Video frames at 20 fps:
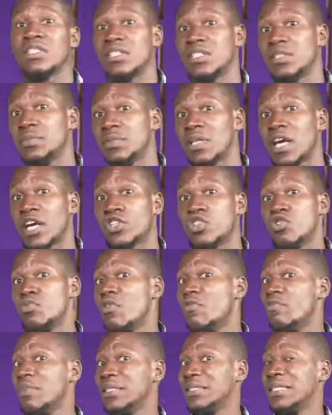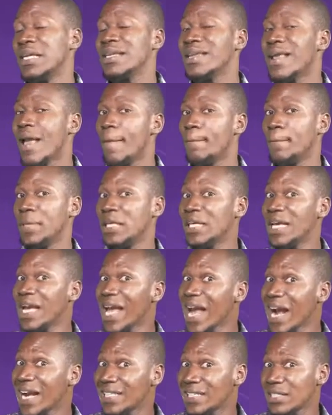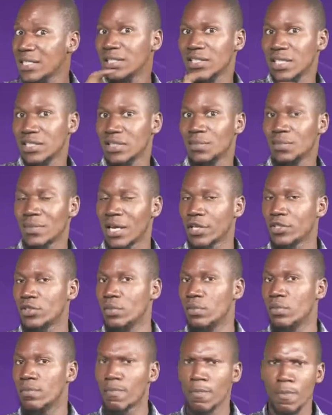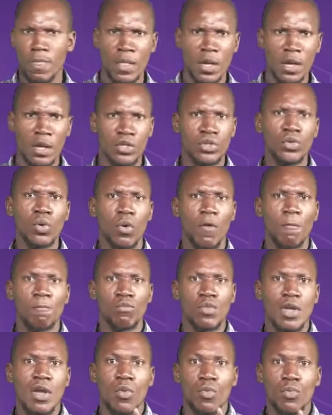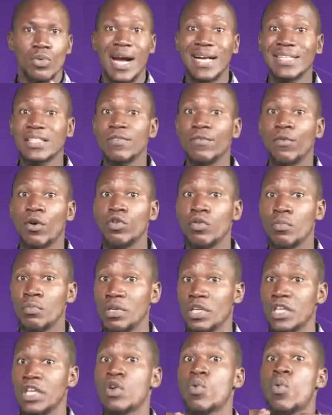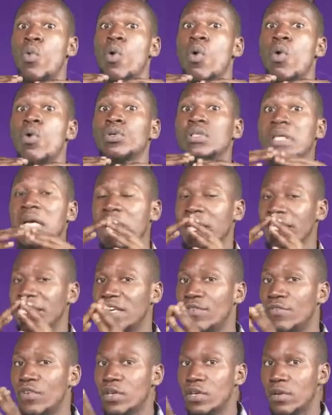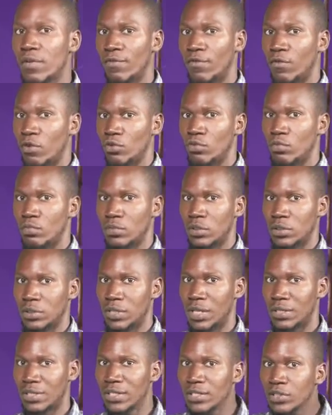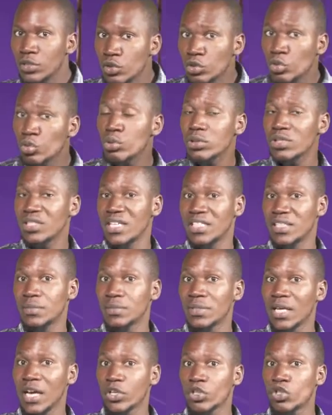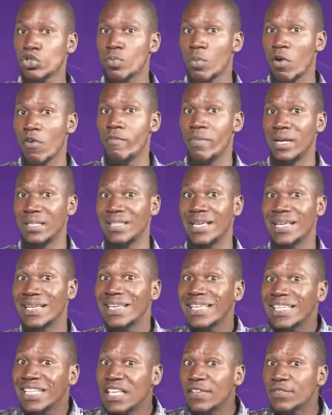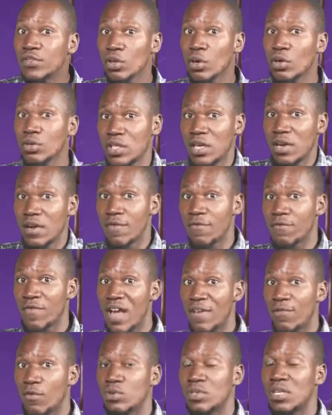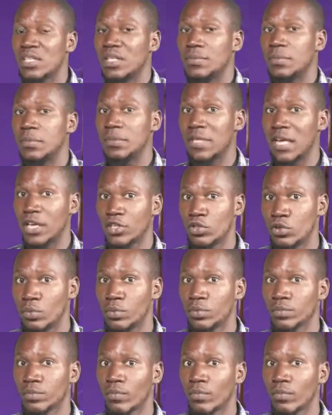cm³ of methane be x cm³. So reacting volume equals given volume. That is 2 cm³ of methane gives us 500 cm³.